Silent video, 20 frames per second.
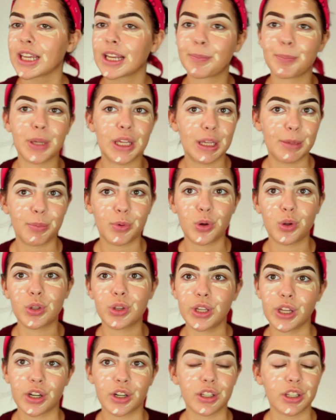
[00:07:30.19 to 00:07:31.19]
Like,
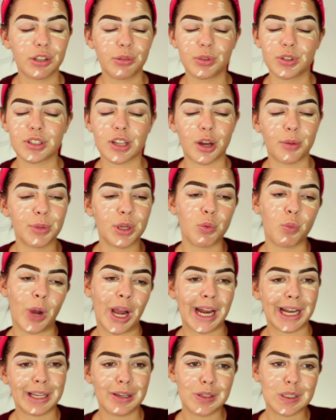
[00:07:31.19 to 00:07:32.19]
people literally will tell me,
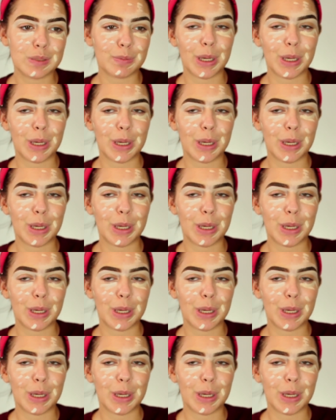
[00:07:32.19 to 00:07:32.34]
why do you